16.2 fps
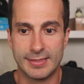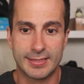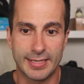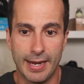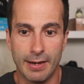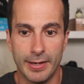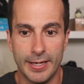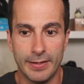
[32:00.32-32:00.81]

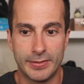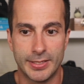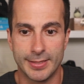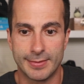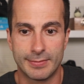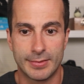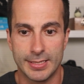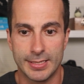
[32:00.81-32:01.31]
scary
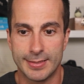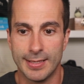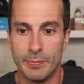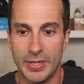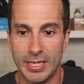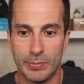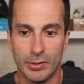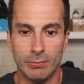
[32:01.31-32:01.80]
to
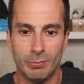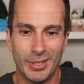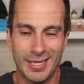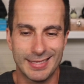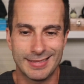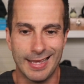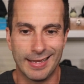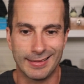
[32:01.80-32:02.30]
some people,
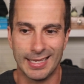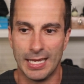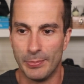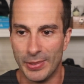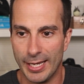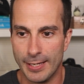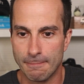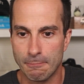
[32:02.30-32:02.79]
but it's not that
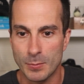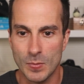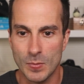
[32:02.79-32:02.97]
bad.